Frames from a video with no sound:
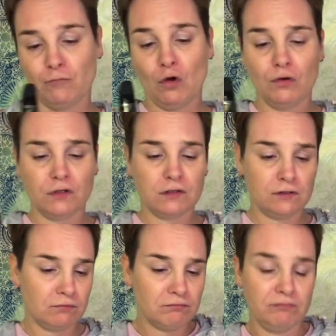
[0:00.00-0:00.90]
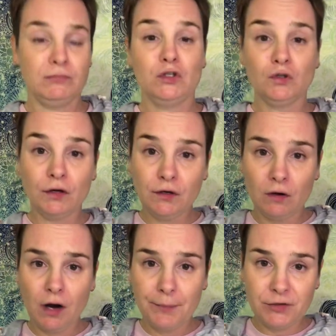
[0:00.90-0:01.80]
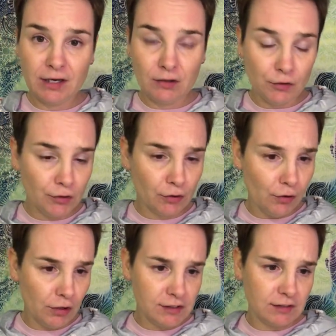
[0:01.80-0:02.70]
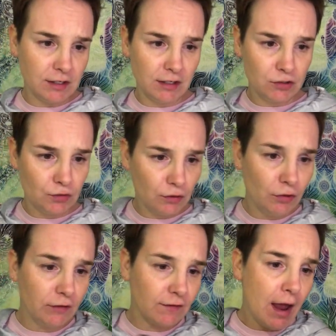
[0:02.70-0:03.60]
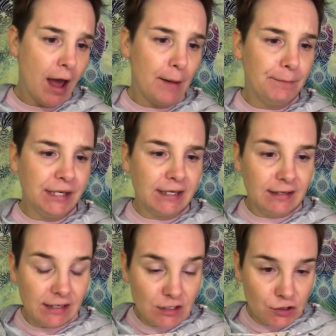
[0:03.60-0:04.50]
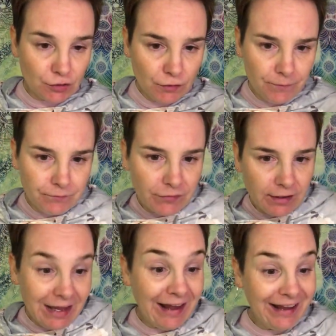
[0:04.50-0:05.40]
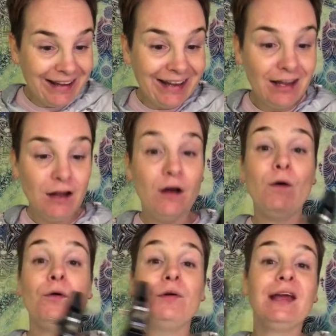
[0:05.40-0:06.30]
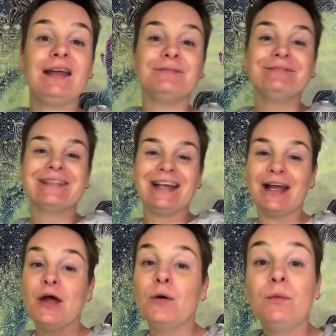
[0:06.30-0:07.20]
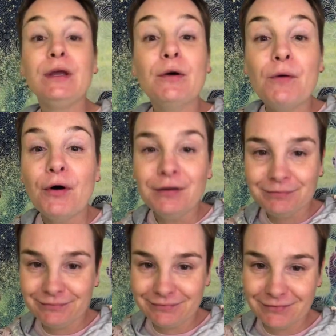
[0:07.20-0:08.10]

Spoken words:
So just be sure you're up to date on your chords, and that should not be an issue. Hey, oh, okay, we go on.